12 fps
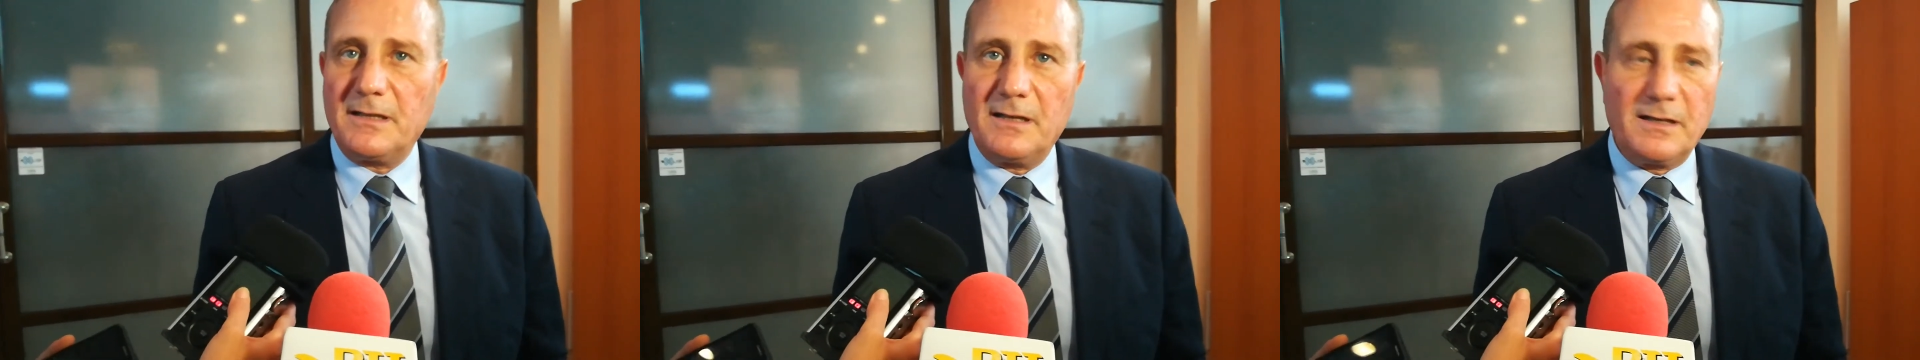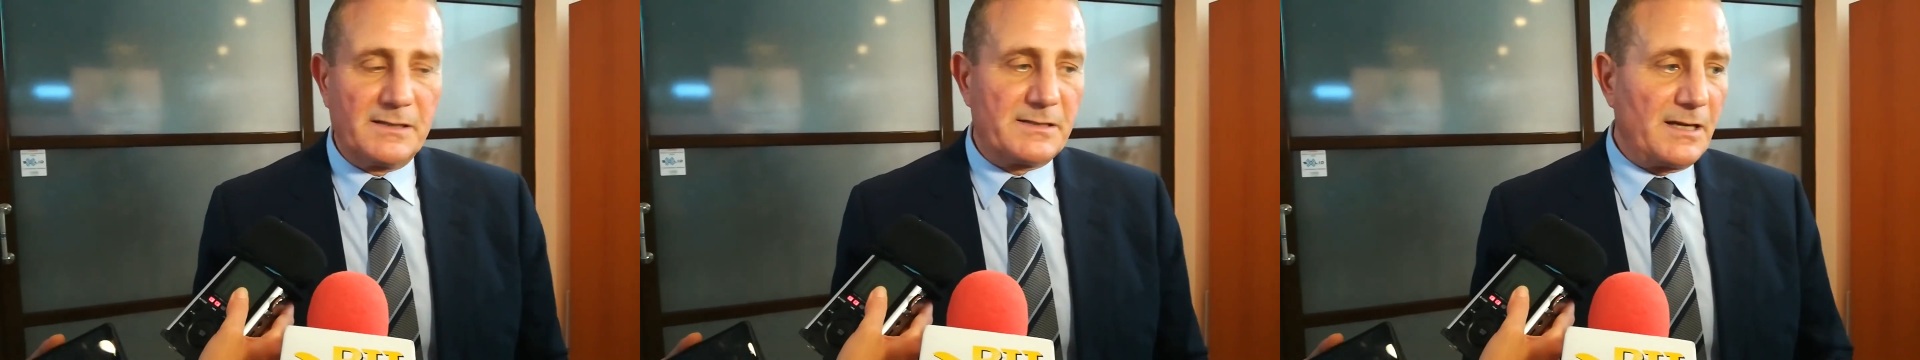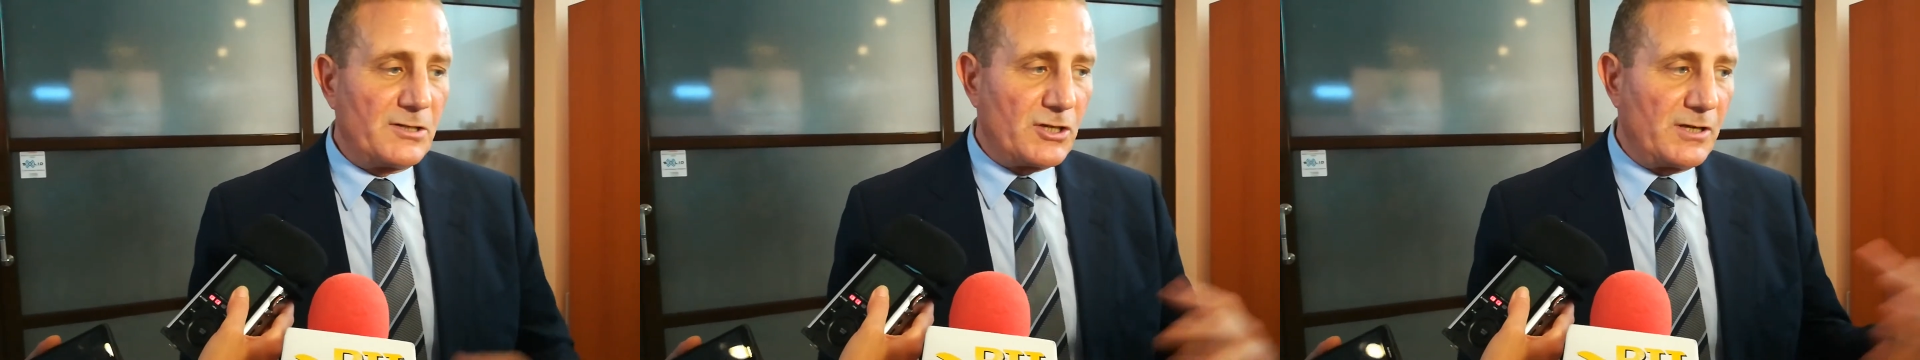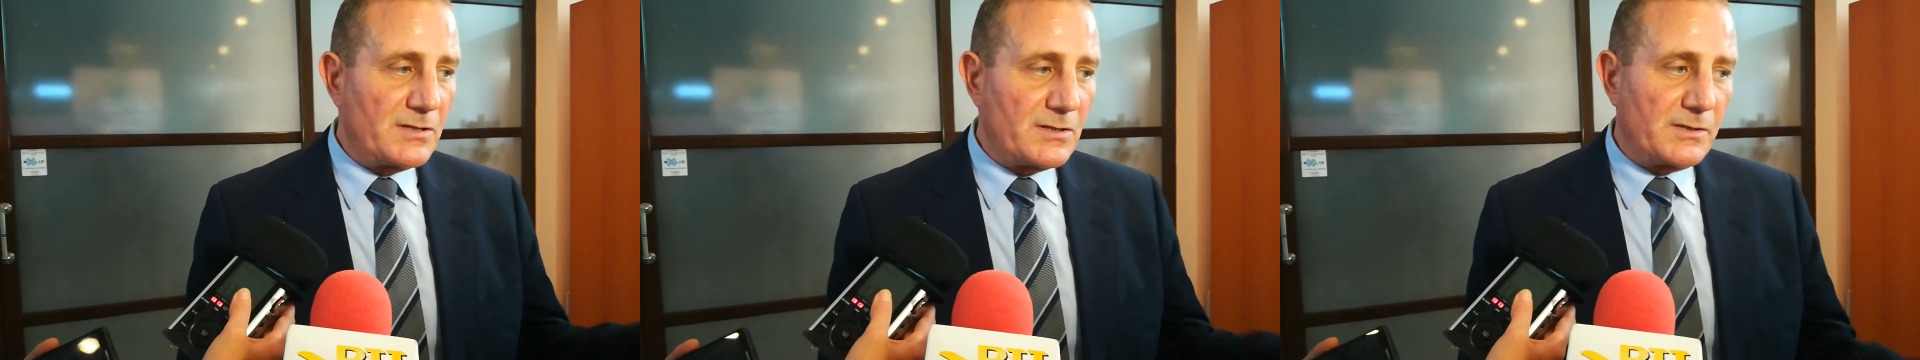the
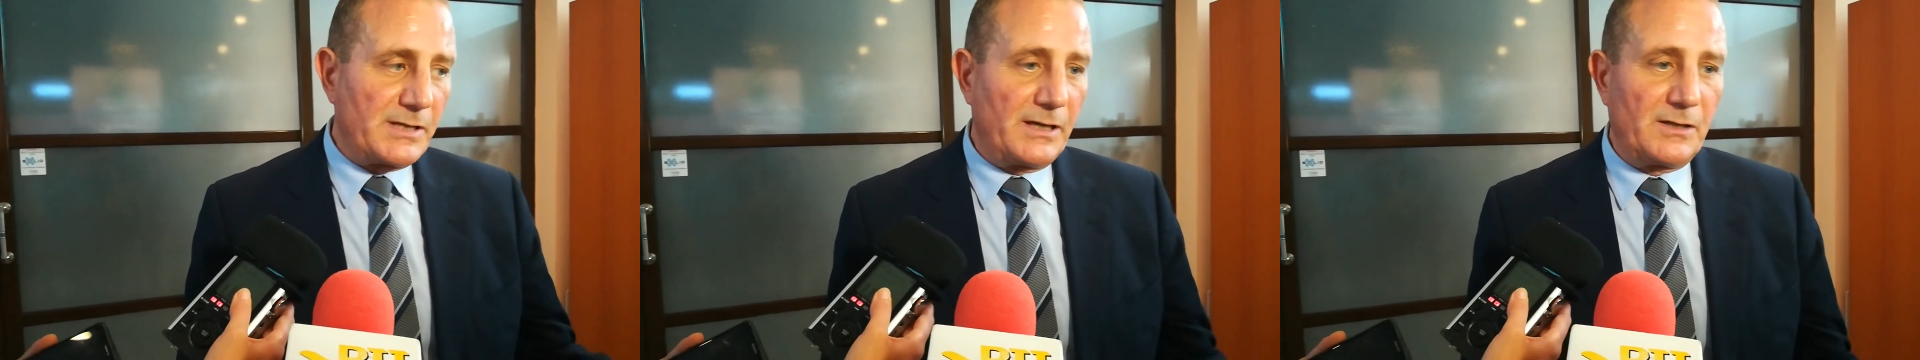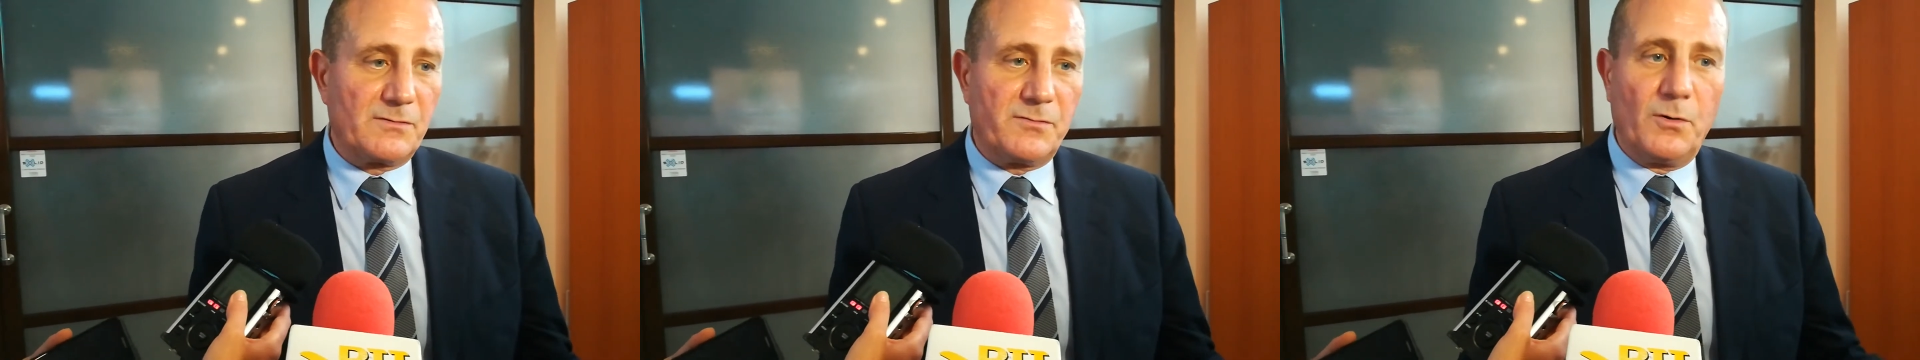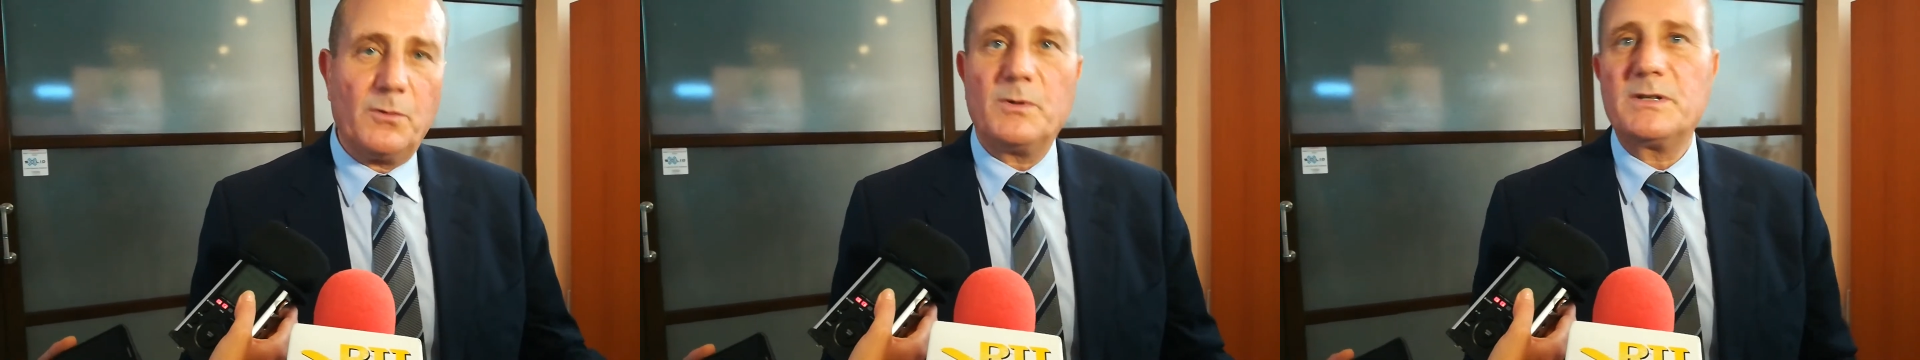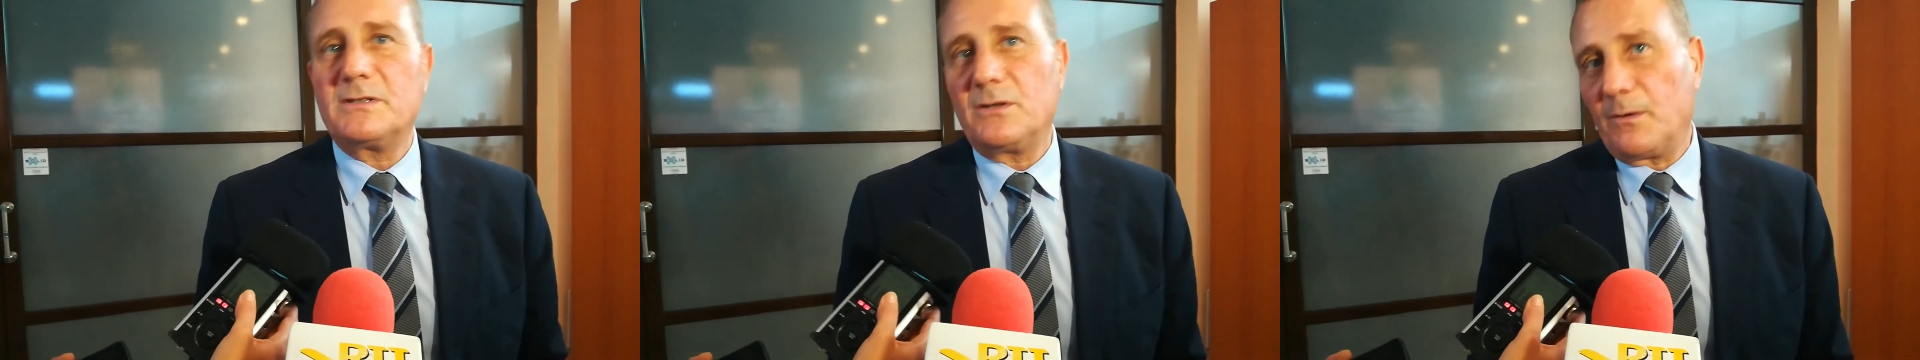intention is to take it forward,